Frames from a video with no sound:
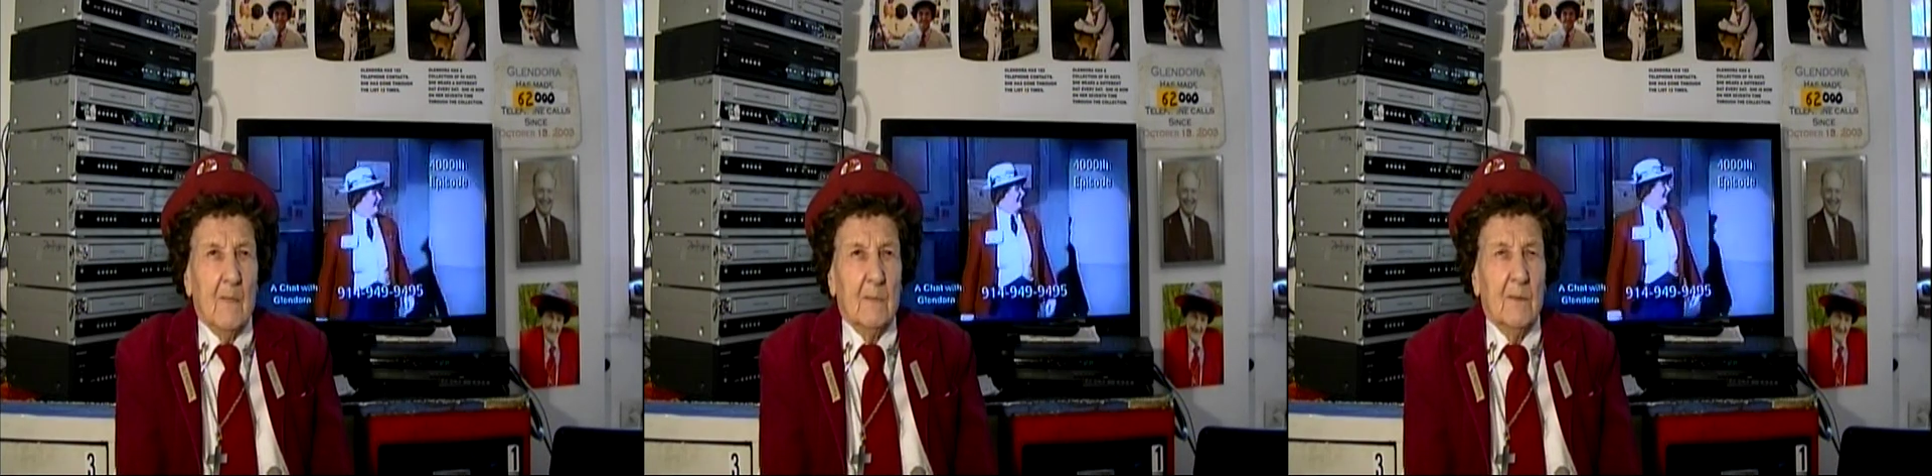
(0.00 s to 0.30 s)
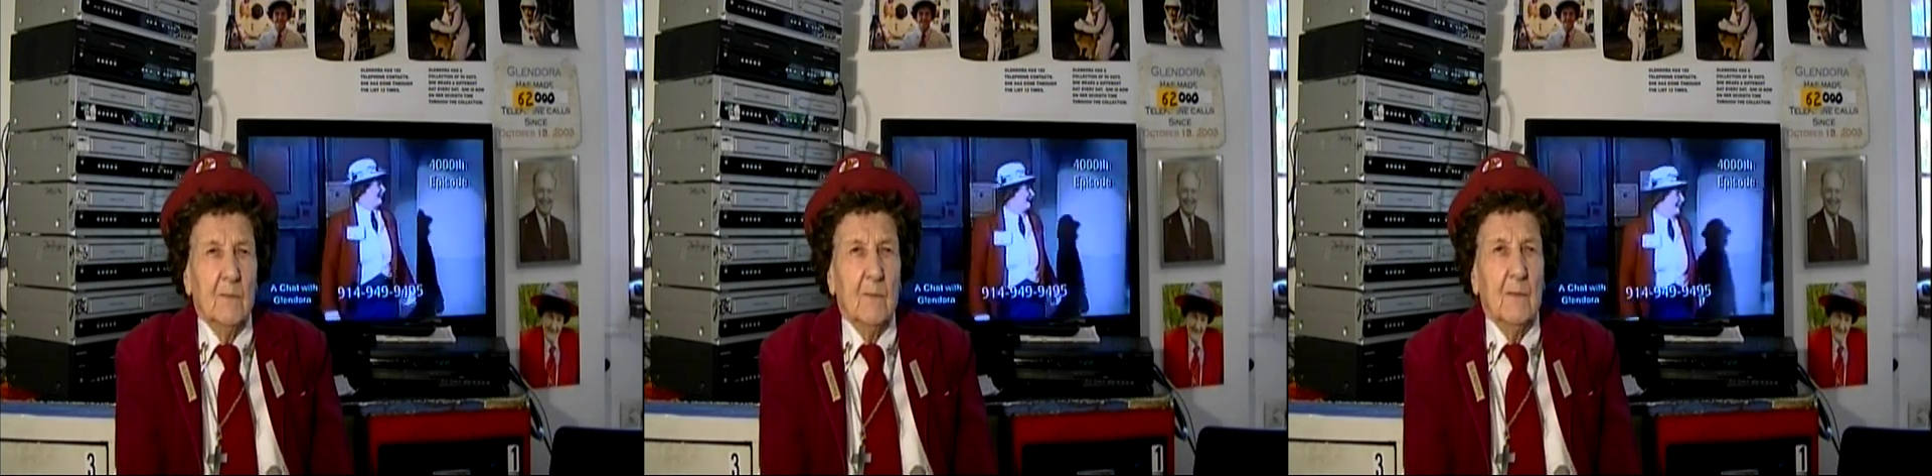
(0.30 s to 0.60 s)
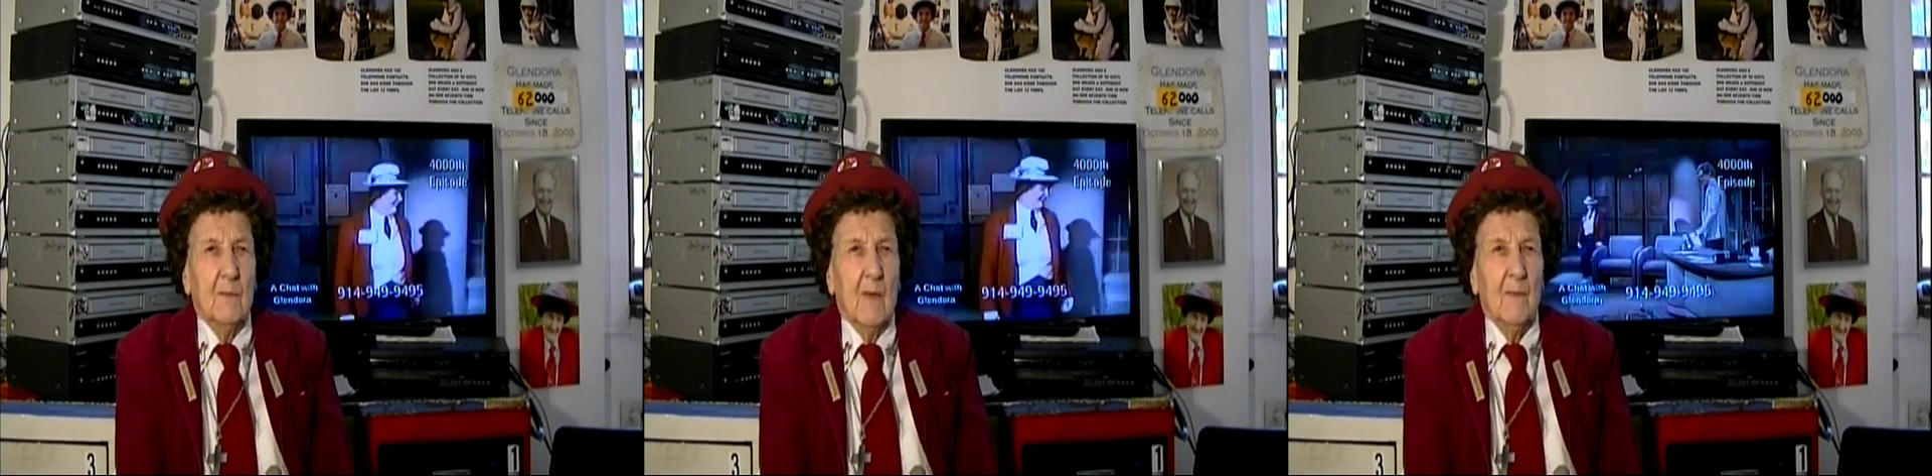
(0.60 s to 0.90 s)
Did we
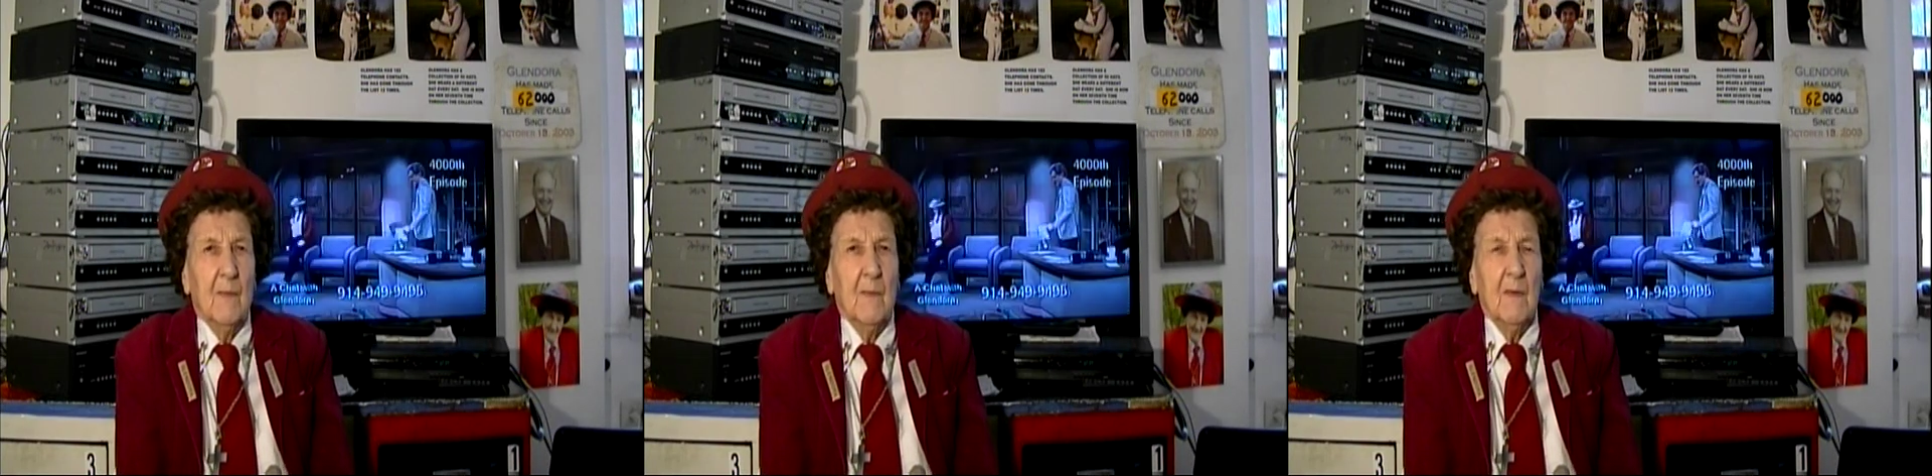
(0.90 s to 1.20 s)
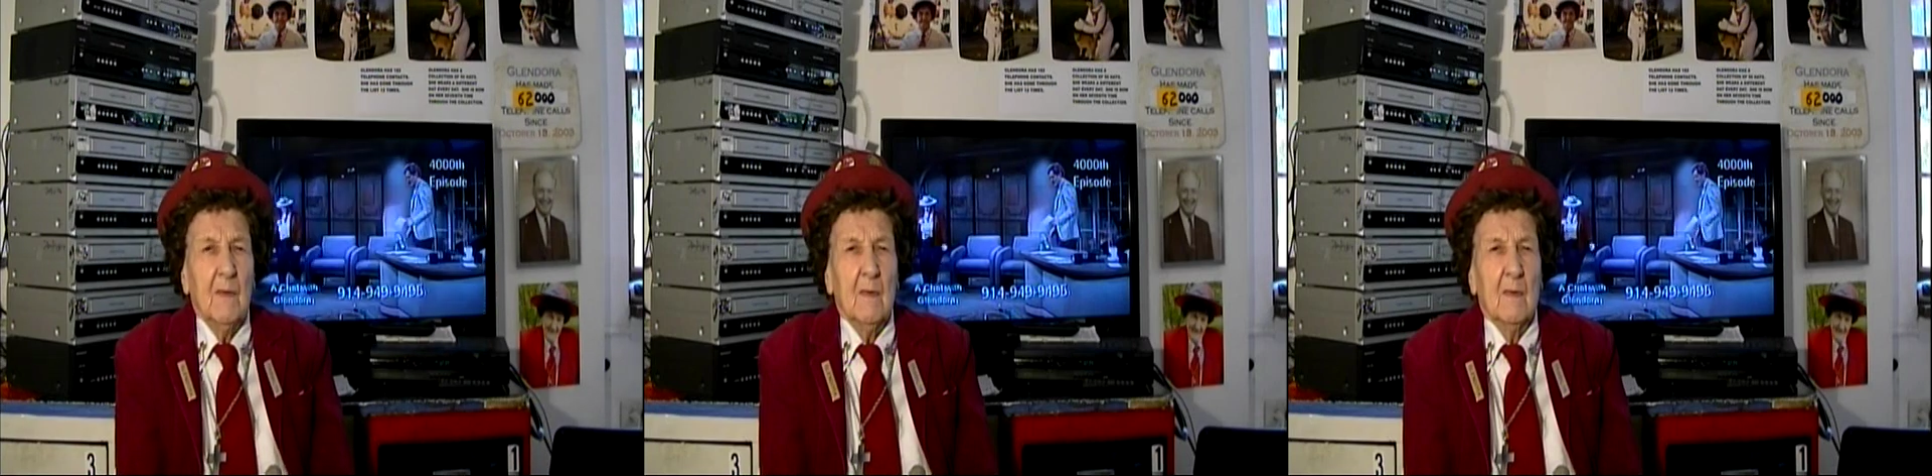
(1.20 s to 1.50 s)
do everything